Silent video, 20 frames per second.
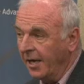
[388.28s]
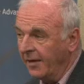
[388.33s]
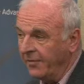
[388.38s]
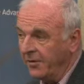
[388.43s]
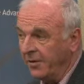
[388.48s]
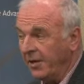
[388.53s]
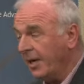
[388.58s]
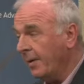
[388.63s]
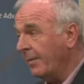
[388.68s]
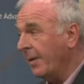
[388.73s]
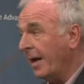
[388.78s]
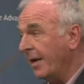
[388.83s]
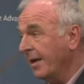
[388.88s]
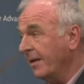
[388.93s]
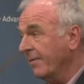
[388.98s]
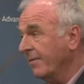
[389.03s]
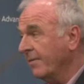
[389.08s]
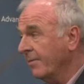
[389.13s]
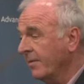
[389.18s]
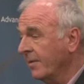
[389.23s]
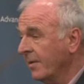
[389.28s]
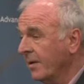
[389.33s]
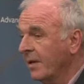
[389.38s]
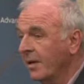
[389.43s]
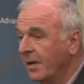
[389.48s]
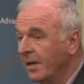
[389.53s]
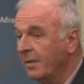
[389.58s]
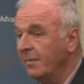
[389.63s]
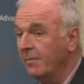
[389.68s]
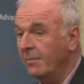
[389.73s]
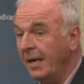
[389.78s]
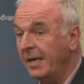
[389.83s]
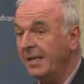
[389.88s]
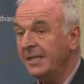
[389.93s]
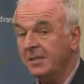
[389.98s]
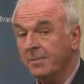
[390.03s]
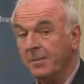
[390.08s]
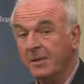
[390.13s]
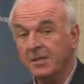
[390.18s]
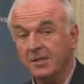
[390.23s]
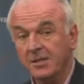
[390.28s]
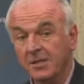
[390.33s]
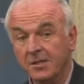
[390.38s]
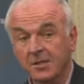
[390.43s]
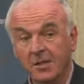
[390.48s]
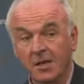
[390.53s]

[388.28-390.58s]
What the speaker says: If you think about it, many species